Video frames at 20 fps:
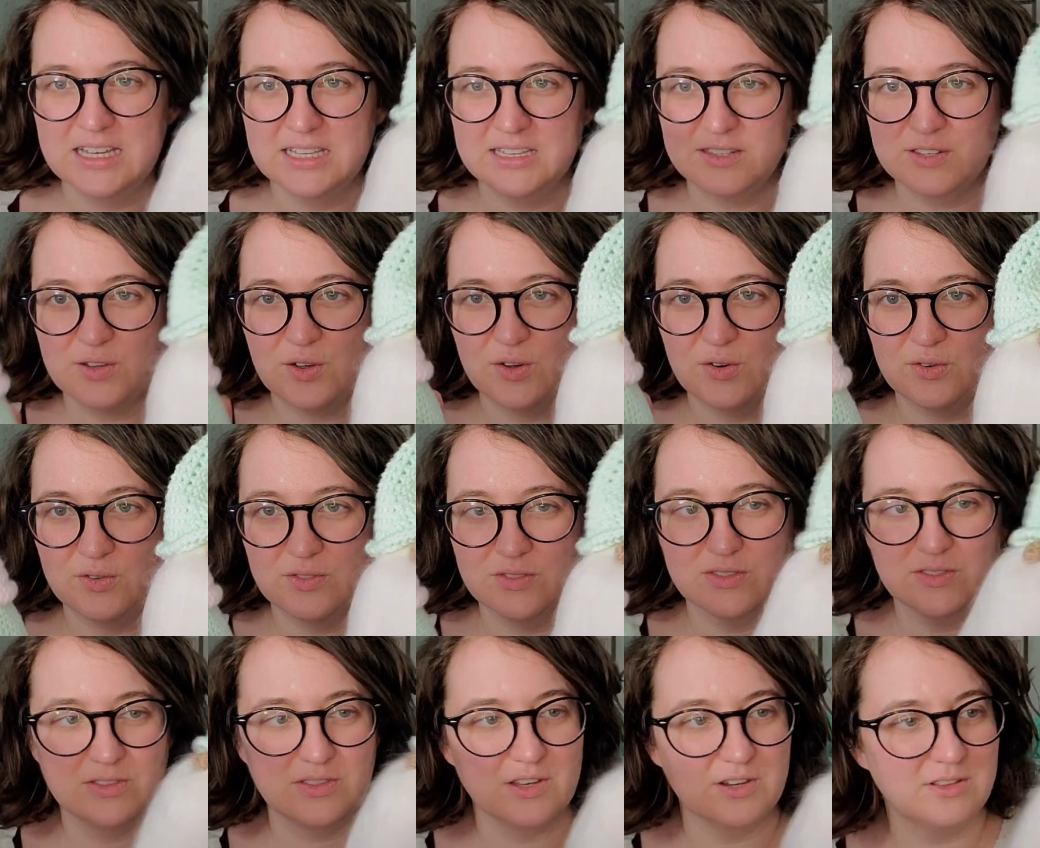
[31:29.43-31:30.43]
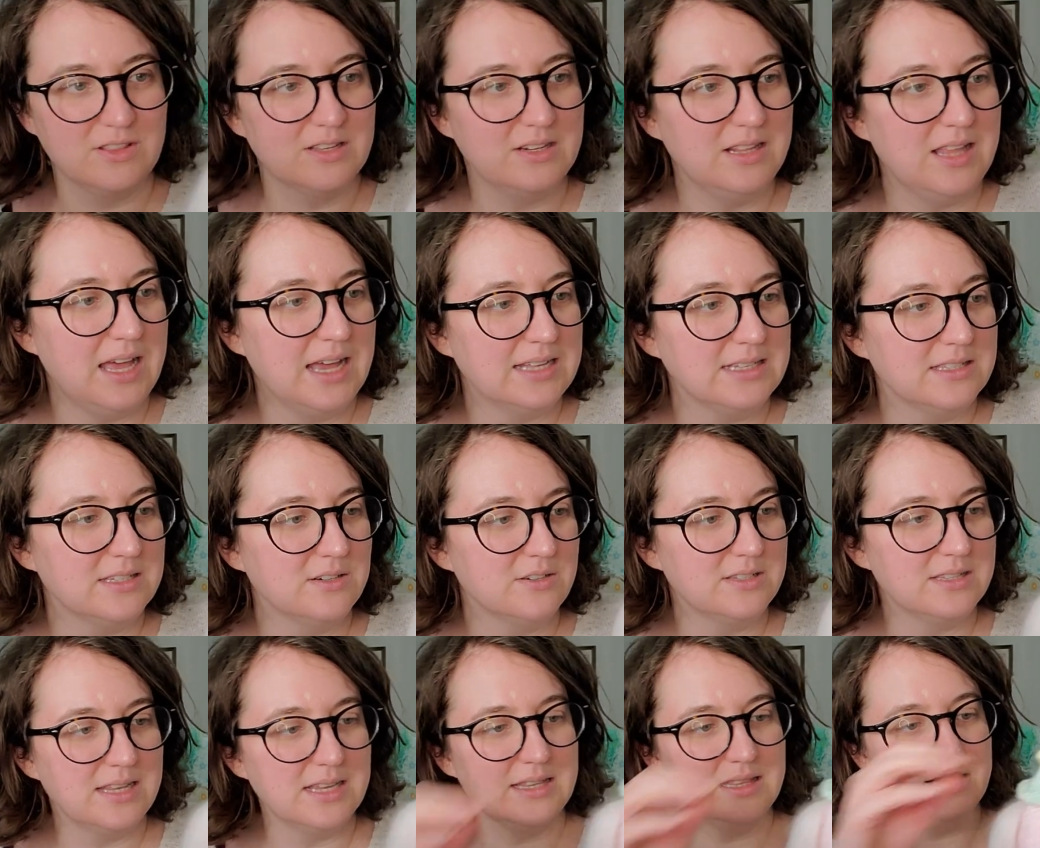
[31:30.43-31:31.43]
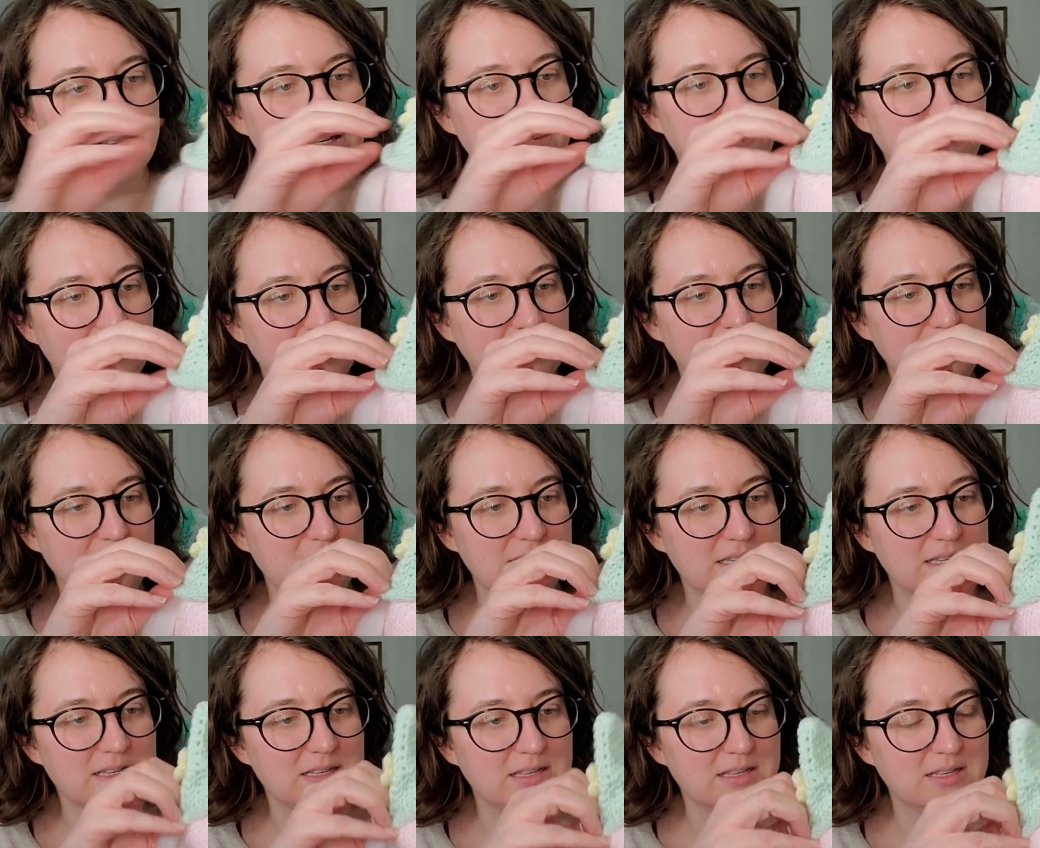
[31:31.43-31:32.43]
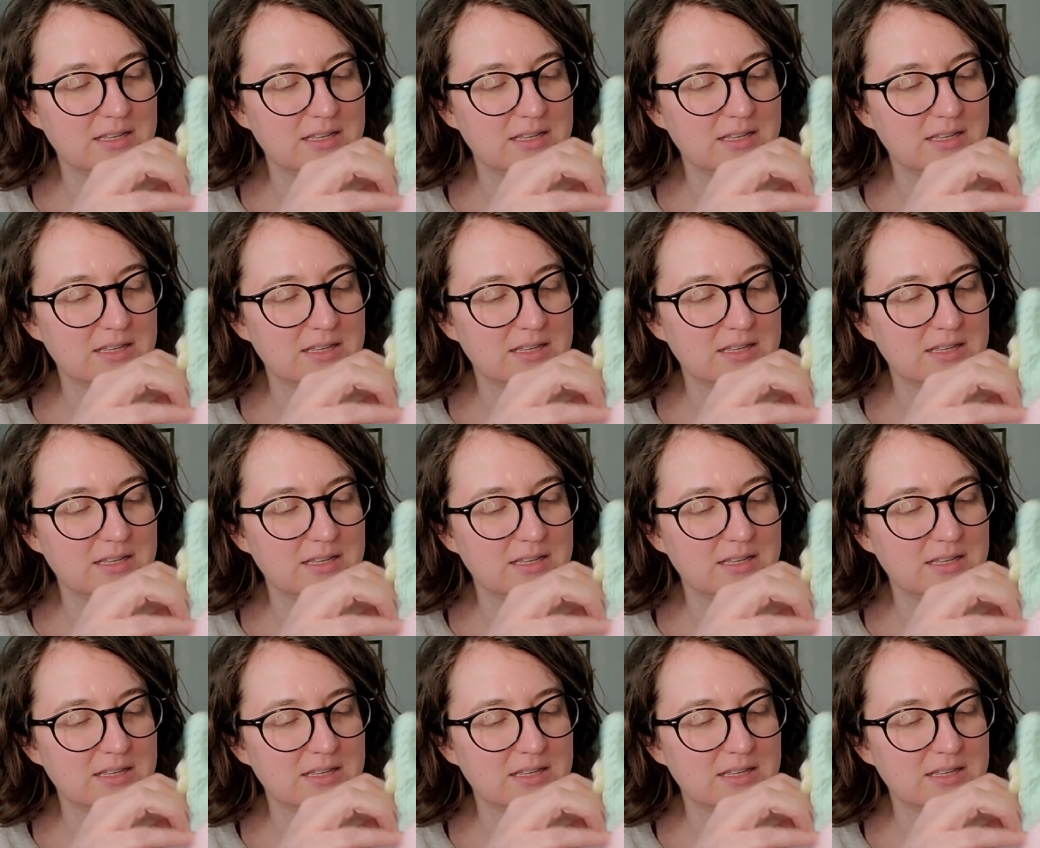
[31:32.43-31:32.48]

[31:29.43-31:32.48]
So their little hats are slightly different.